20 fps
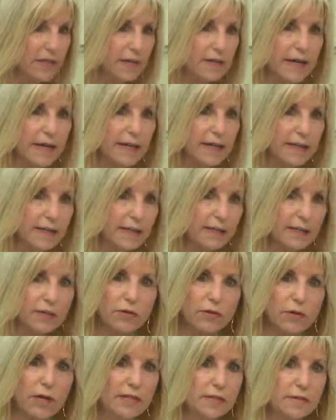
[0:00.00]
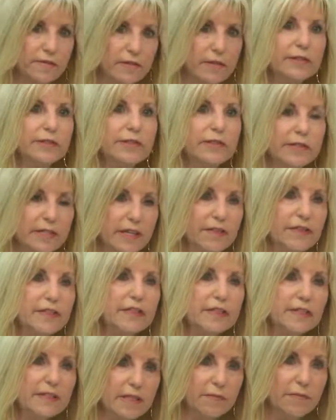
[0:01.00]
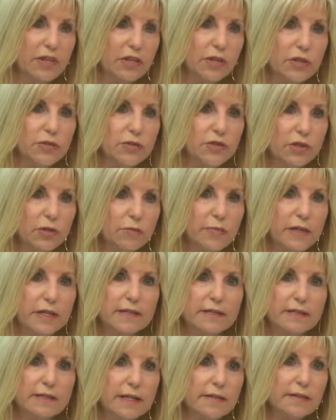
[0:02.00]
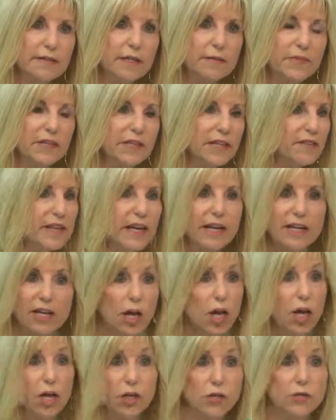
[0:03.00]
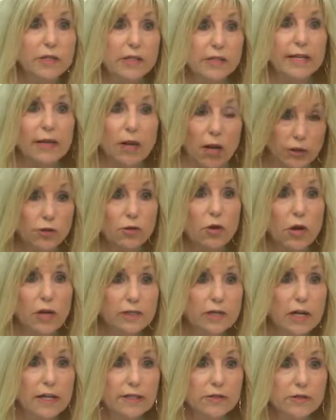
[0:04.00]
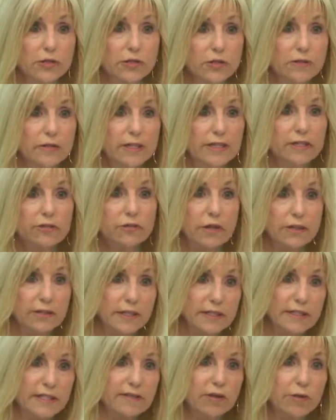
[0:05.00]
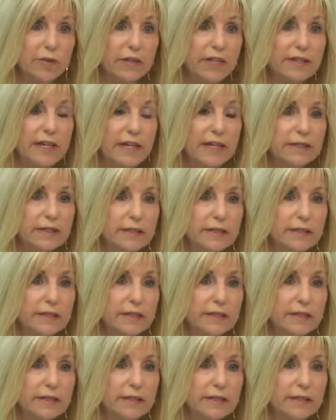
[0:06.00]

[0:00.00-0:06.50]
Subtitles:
that is across the fleas. You said this is something you do, but it's not something that you could say, do all doctors do this? Does everybody that